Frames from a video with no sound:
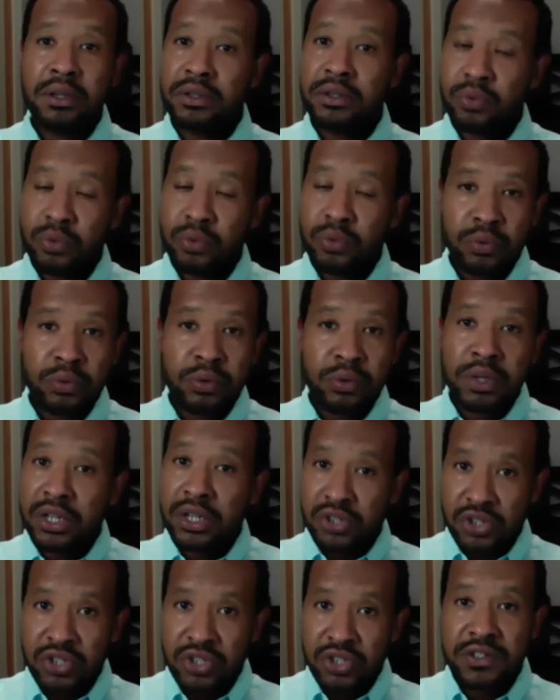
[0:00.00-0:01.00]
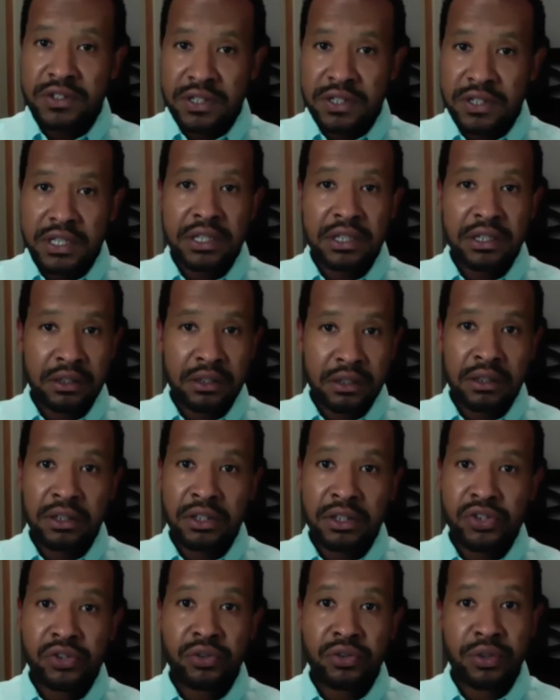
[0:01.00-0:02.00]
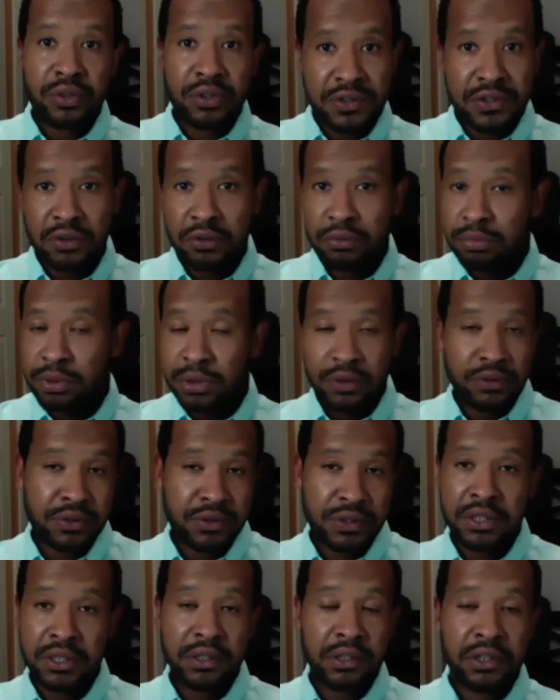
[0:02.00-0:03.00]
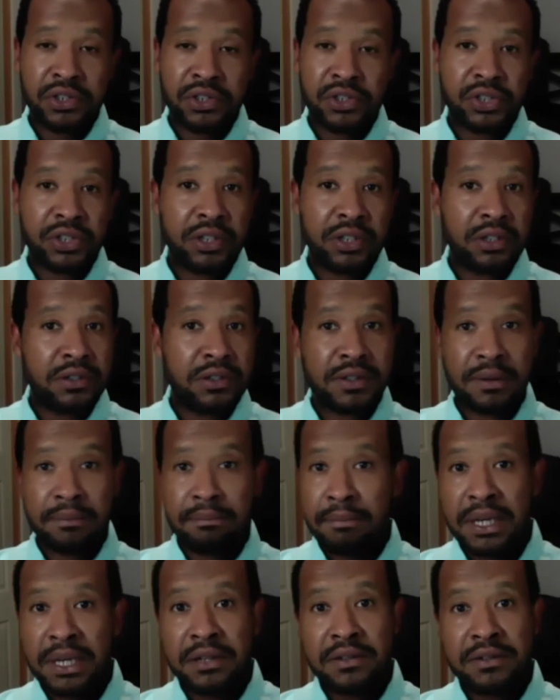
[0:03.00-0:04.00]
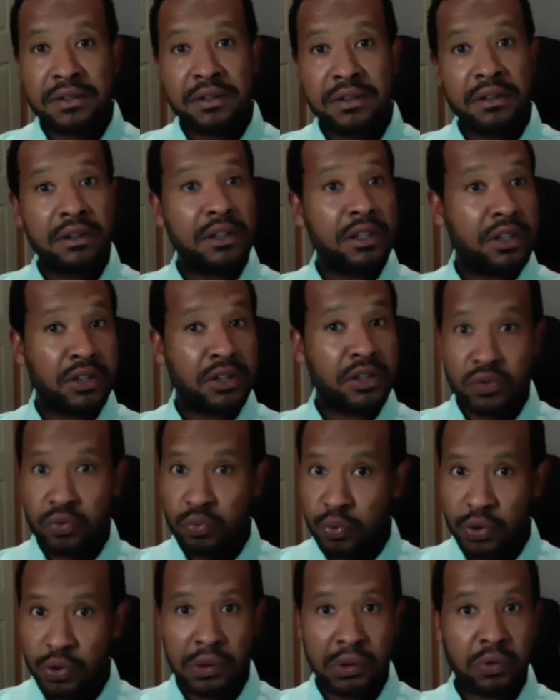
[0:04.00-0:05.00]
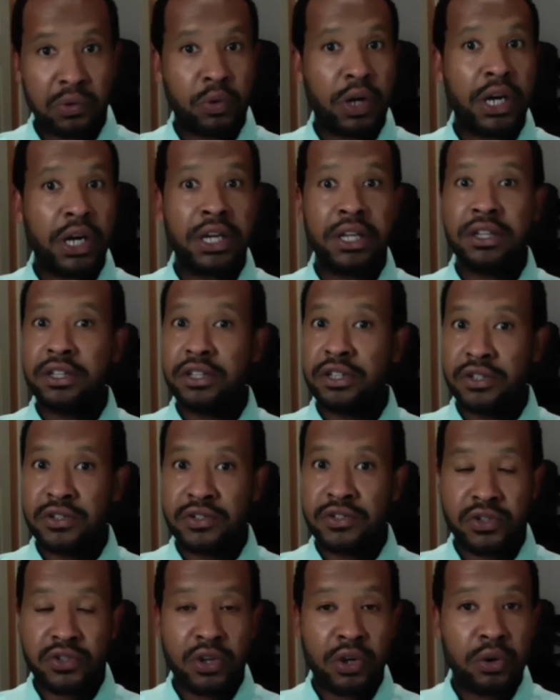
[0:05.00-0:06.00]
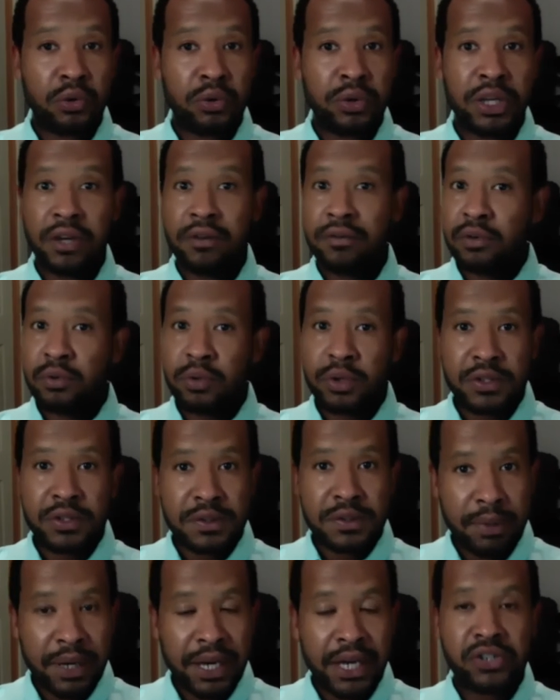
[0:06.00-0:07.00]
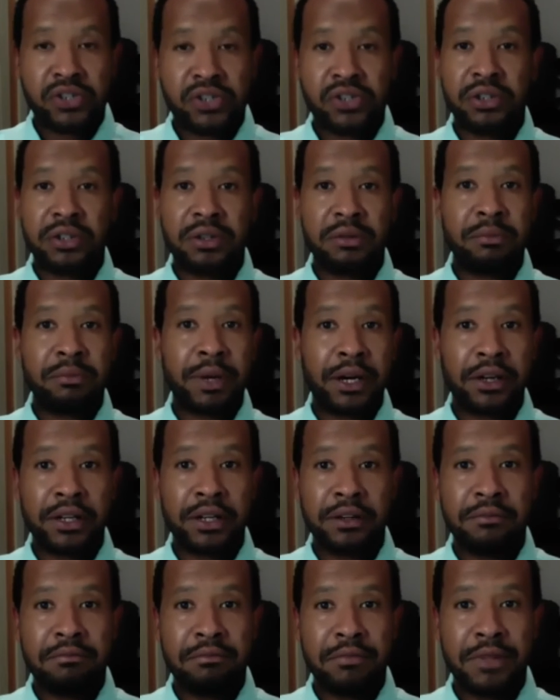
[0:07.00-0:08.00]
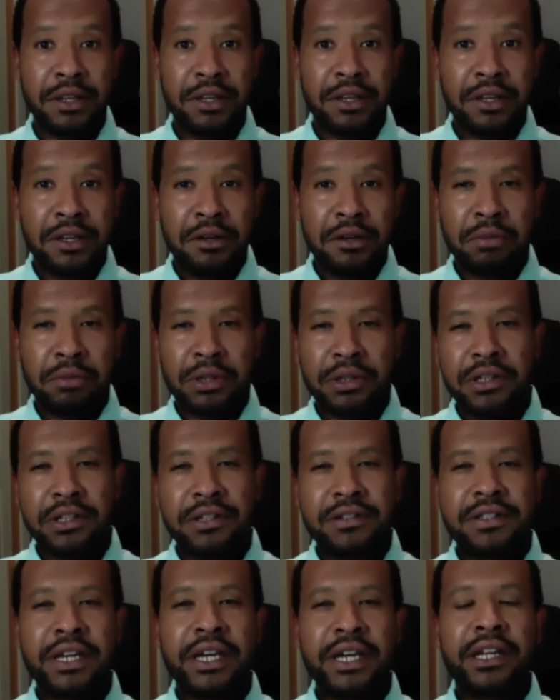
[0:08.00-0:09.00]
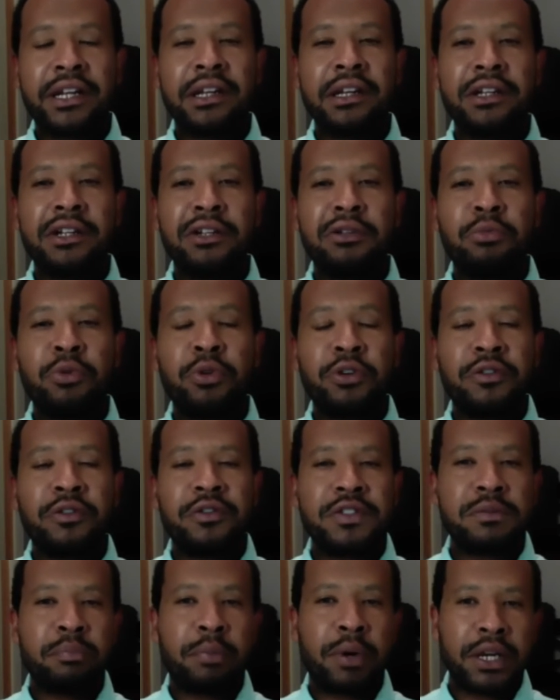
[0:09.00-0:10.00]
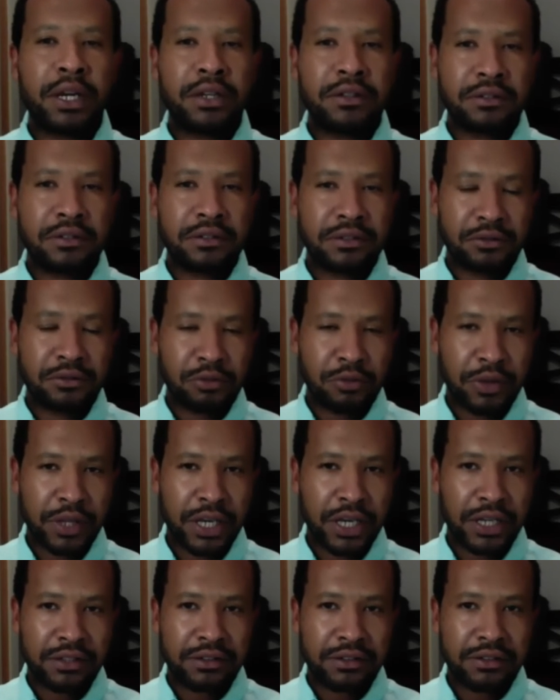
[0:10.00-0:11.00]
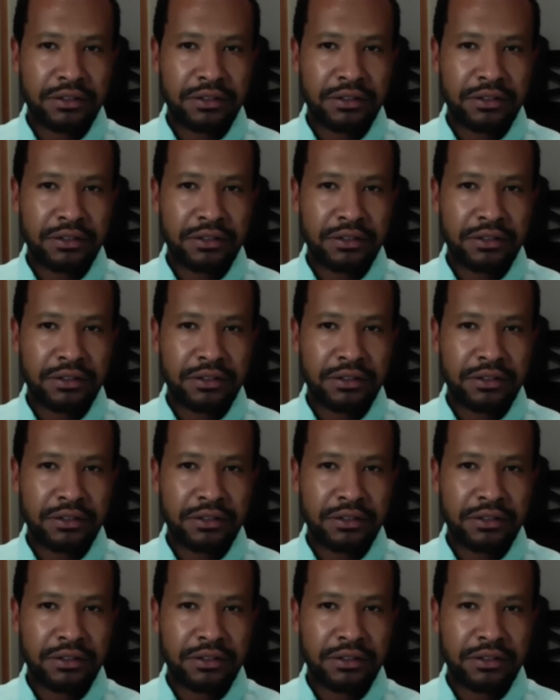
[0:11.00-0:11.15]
to not just take English on its own, because English, it is amazing, it is worldwide, it is known, everyone is passionate about it, but let's add a little more of spices to that.